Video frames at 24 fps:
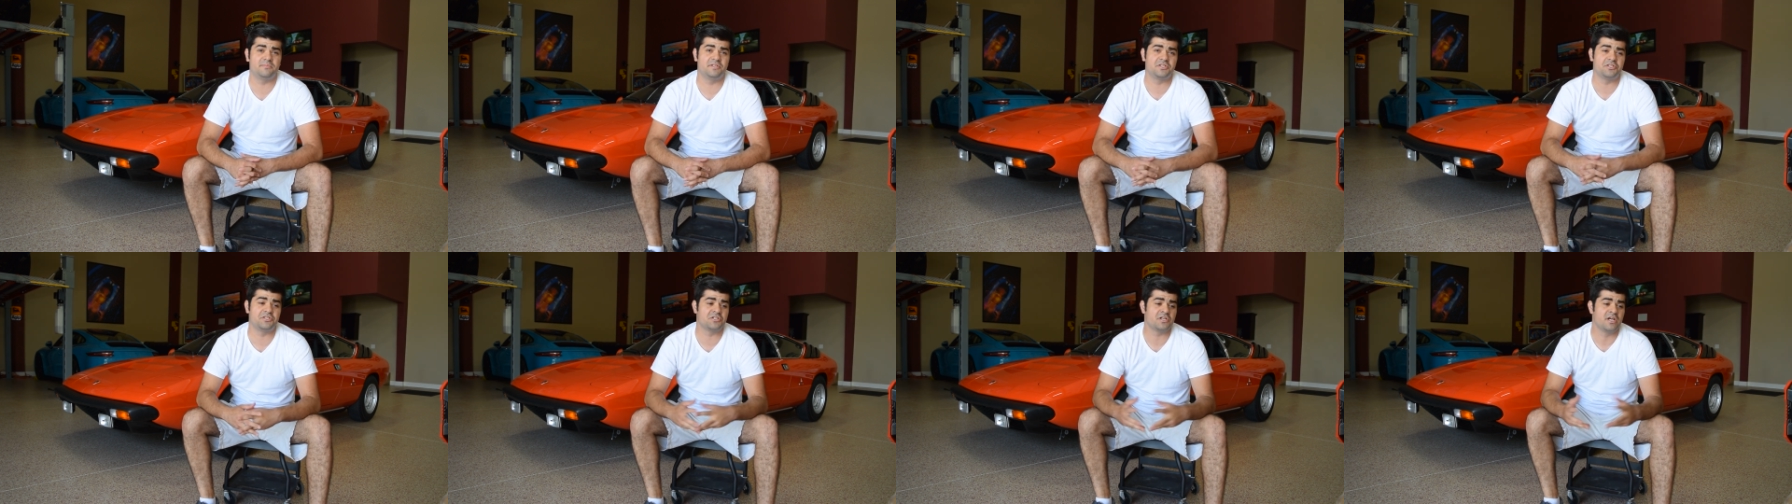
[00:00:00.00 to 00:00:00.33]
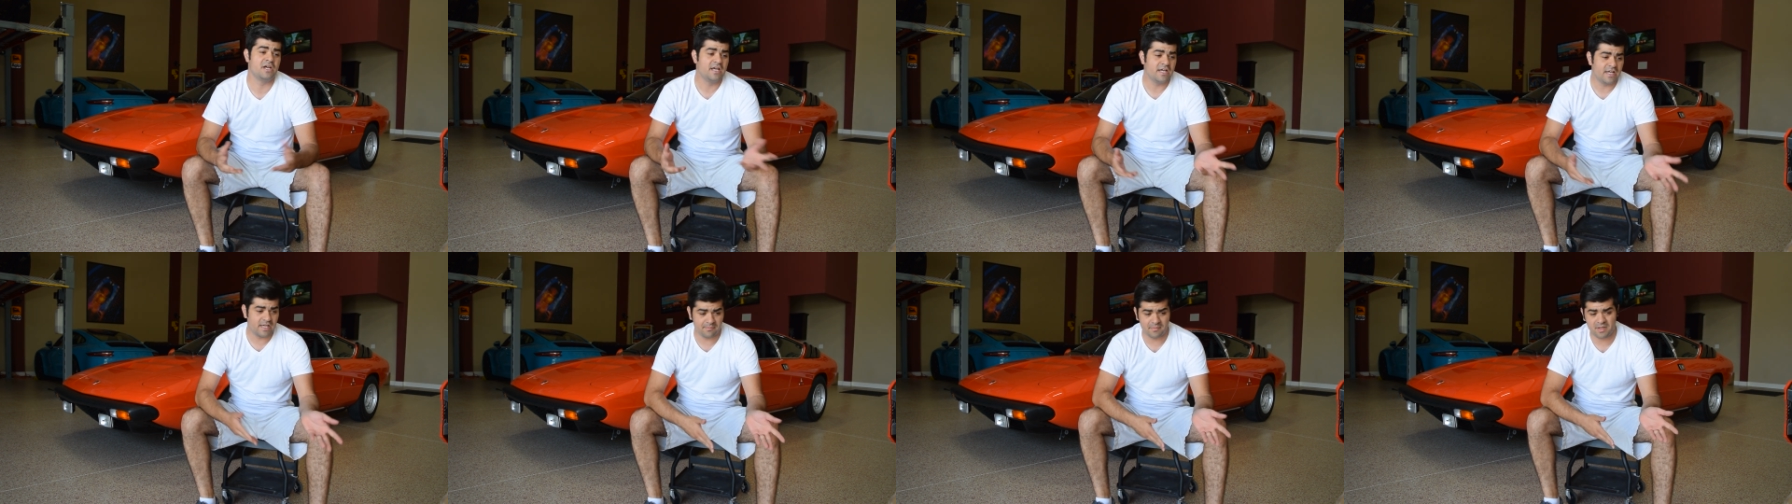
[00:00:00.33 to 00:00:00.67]
Image,
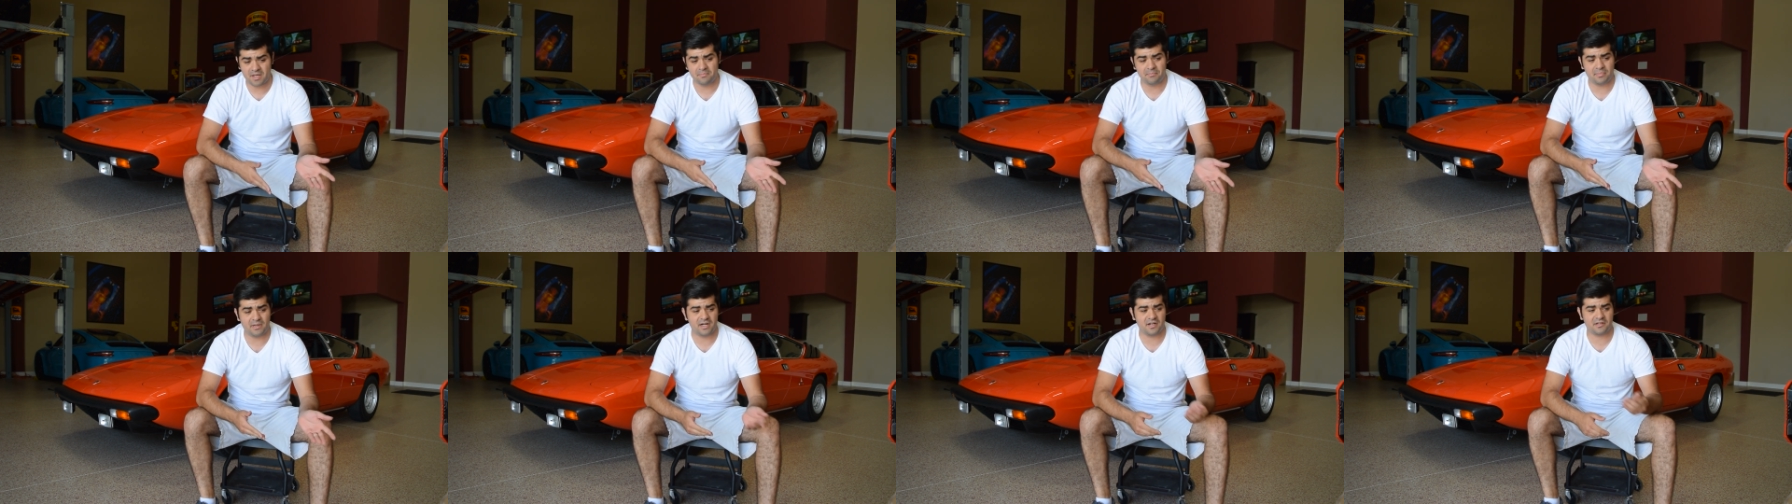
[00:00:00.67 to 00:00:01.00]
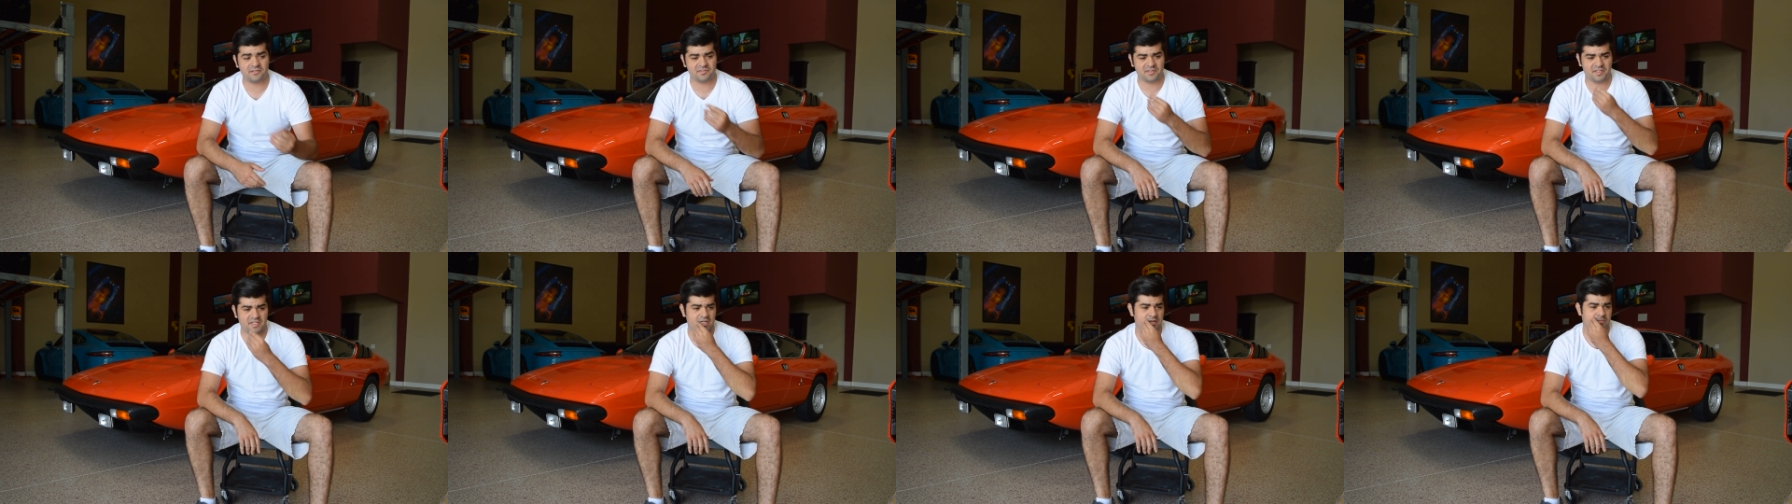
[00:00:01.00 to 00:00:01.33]
and my
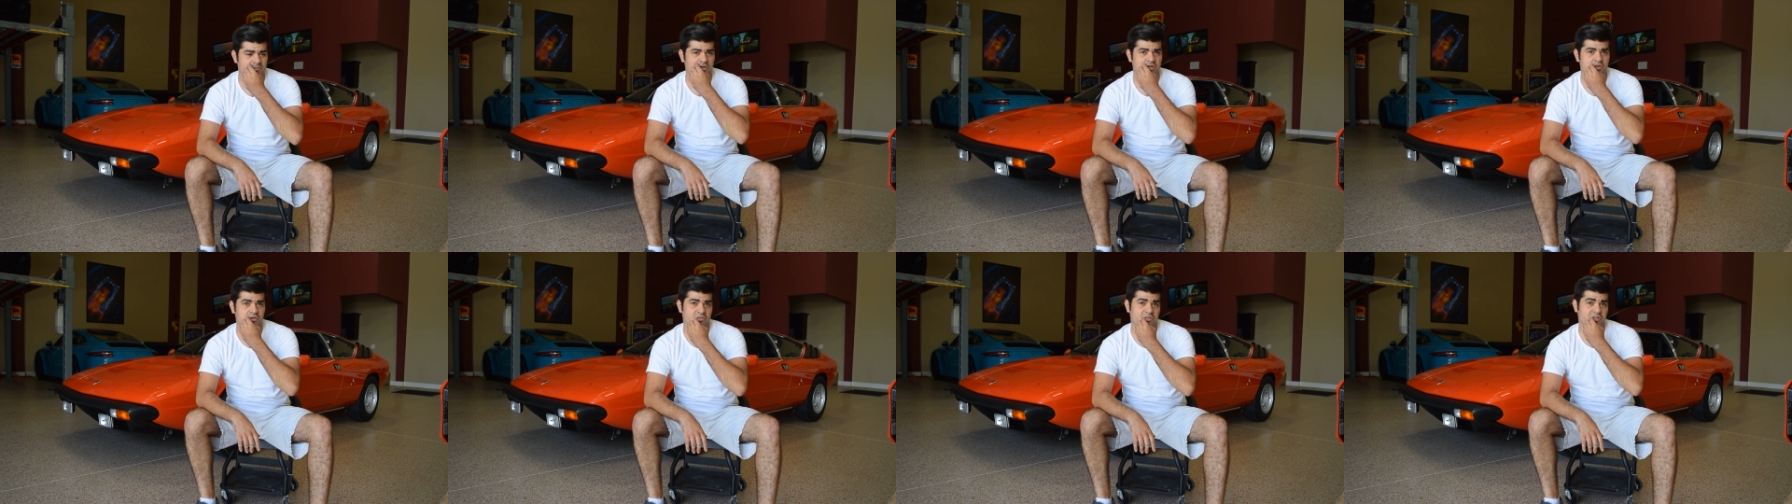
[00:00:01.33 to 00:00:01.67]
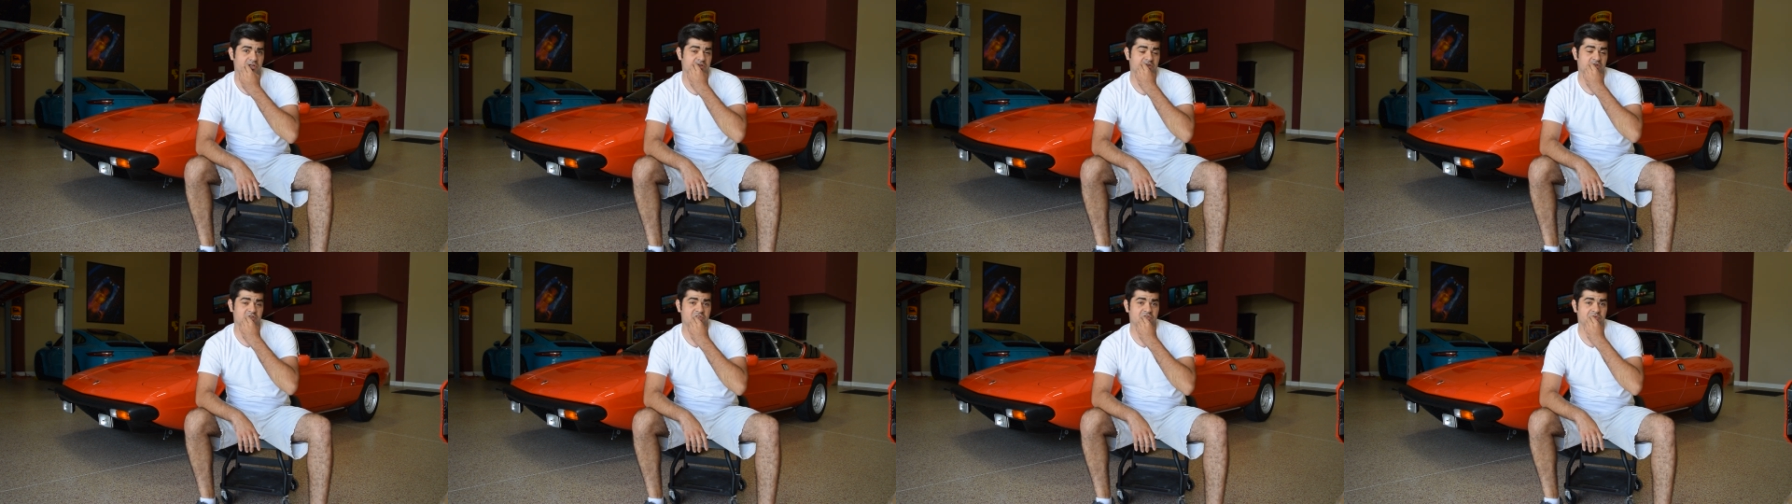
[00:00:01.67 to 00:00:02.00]
box came
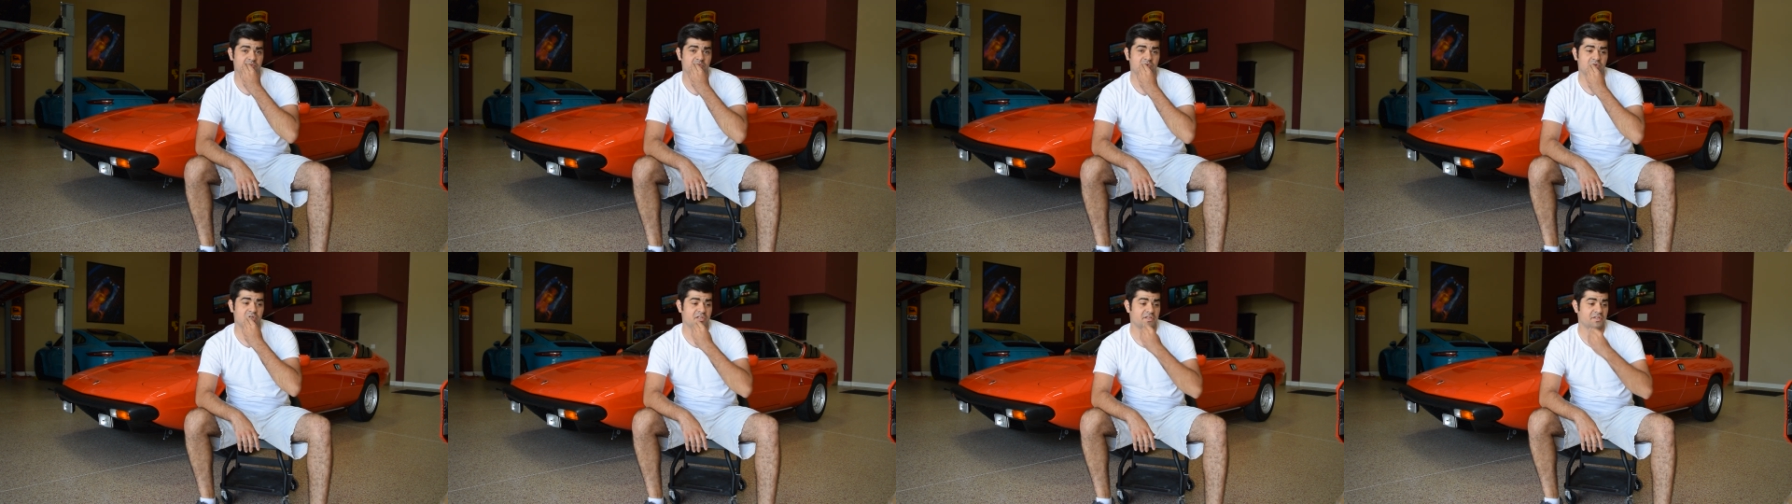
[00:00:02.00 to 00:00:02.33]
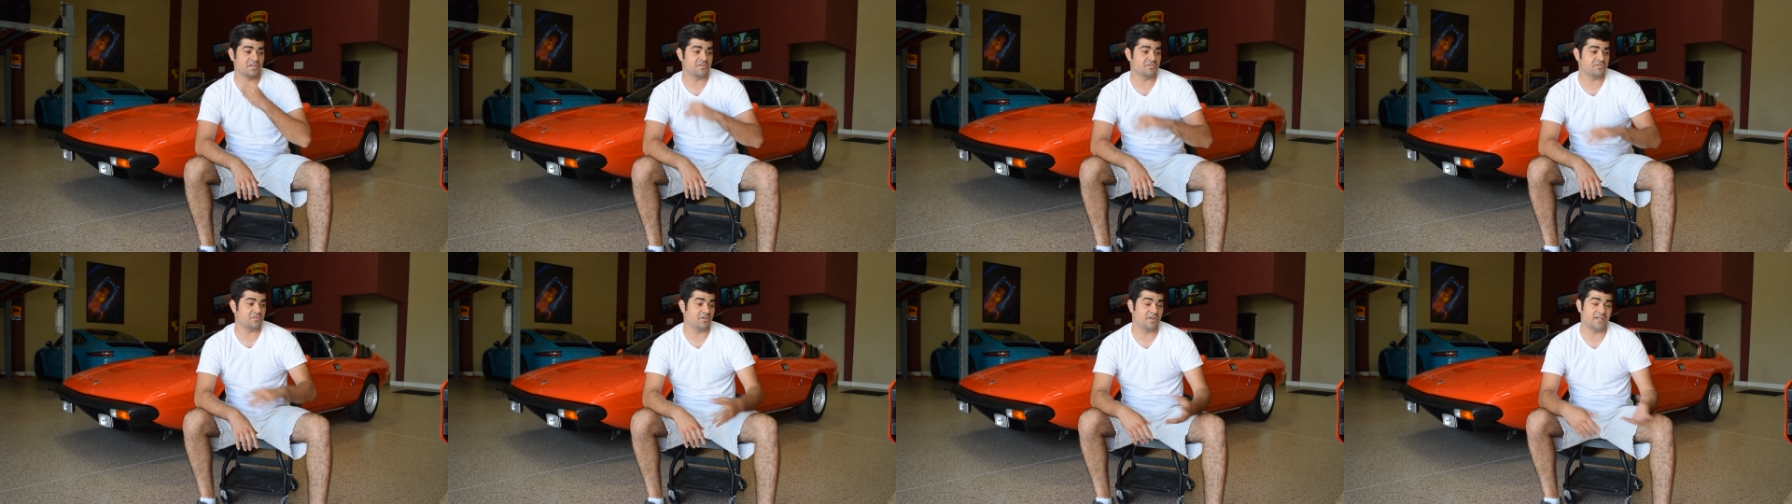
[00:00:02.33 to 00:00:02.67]
earlier this morning,
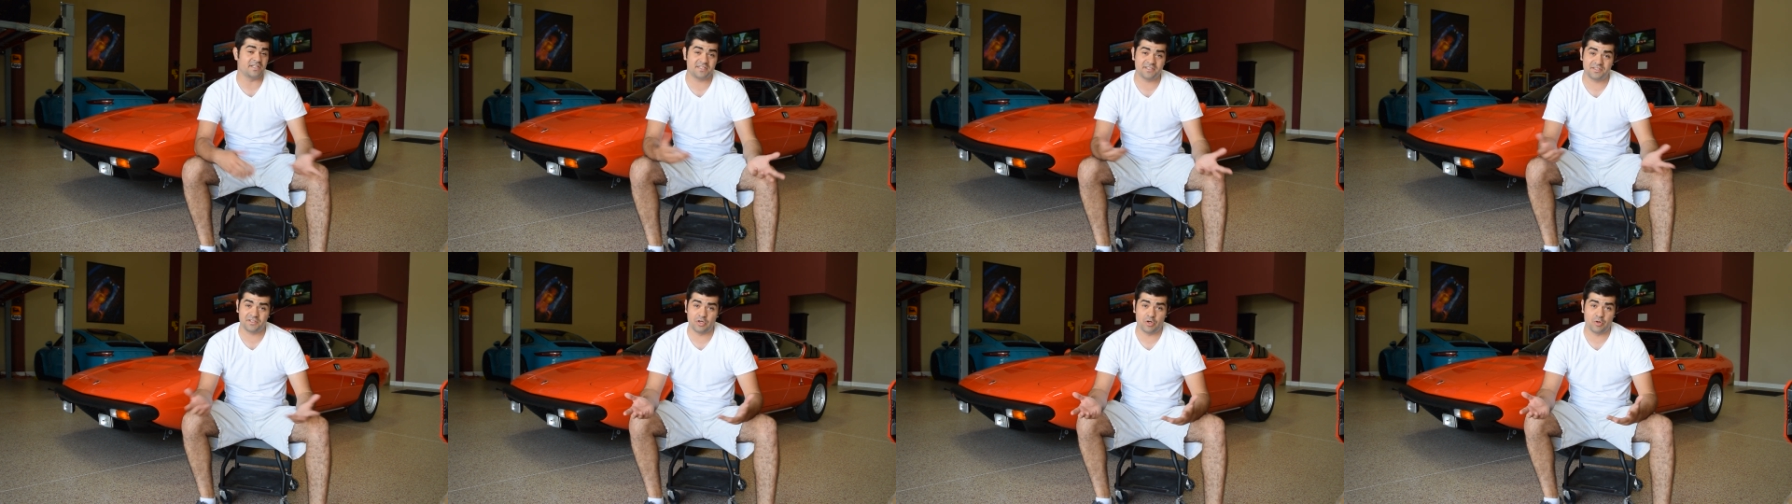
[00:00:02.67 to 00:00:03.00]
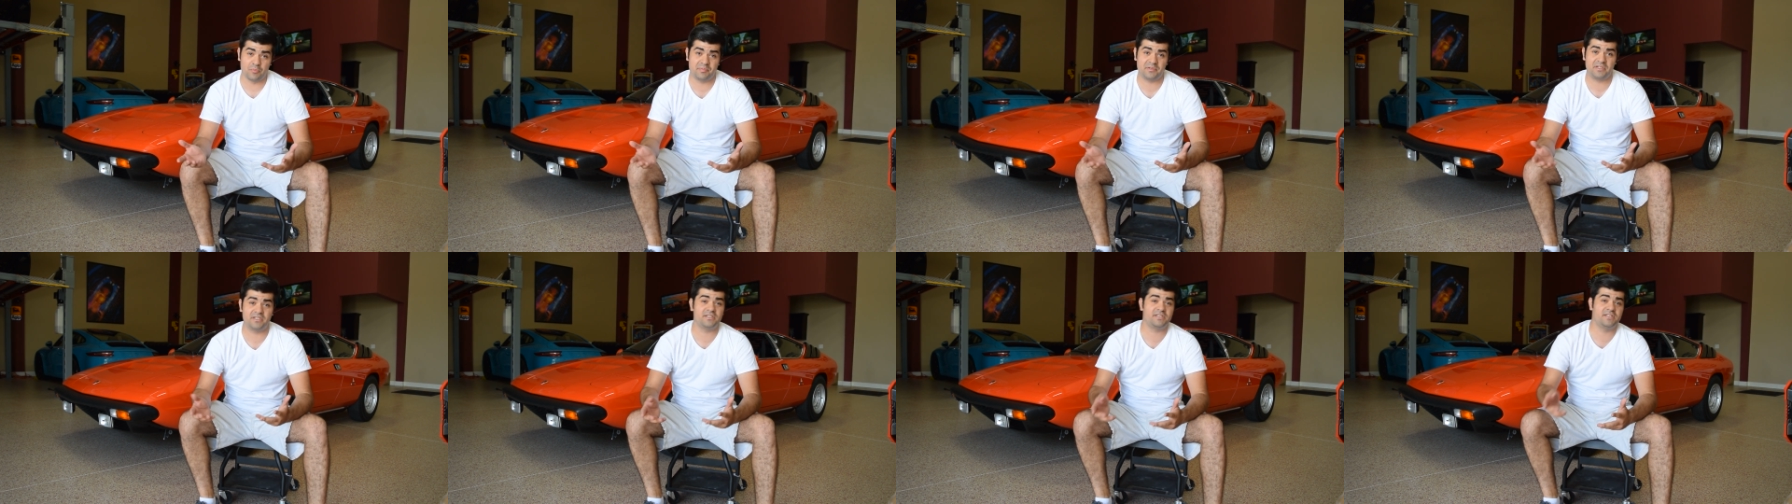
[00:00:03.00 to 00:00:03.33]
so I didn't
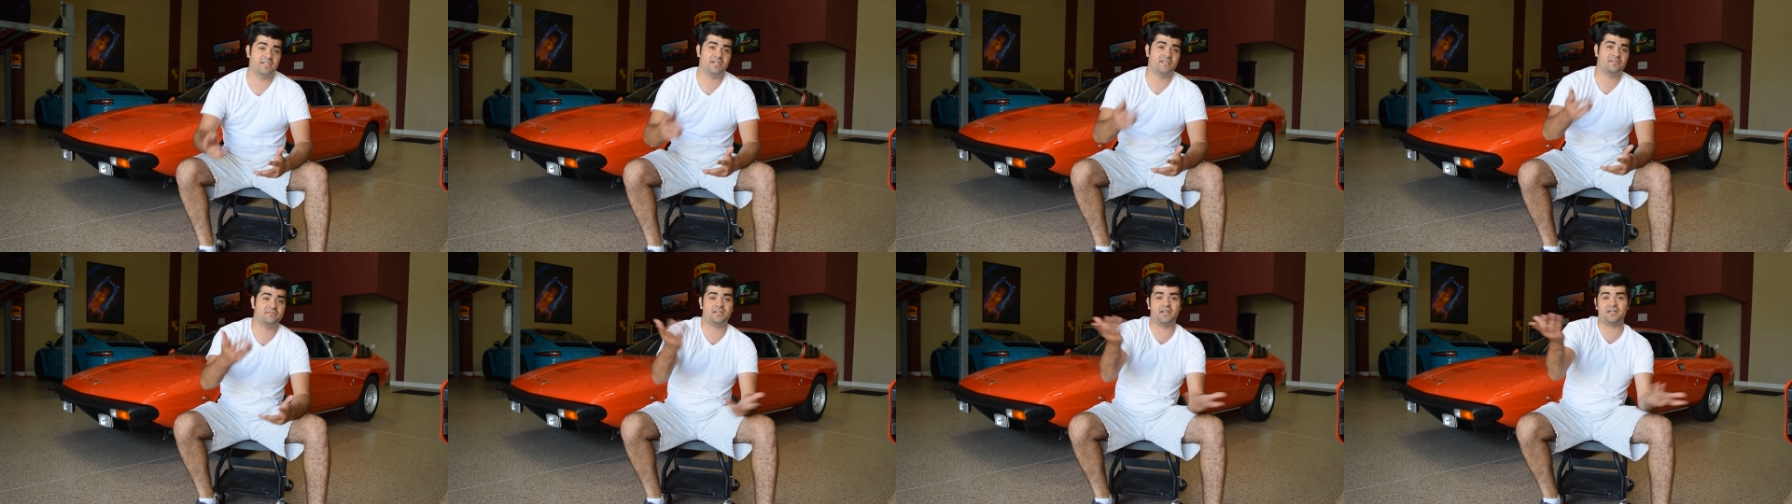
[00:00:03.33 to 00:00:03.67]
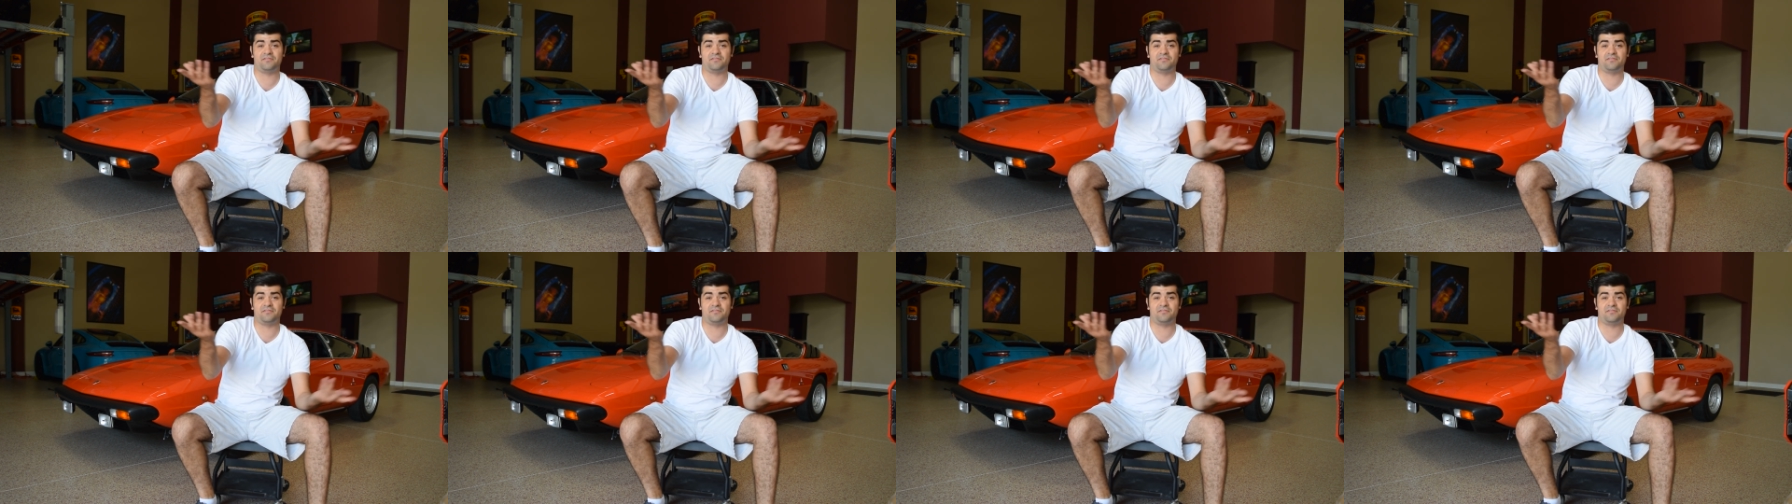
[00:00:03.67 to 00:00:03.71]
open it yet.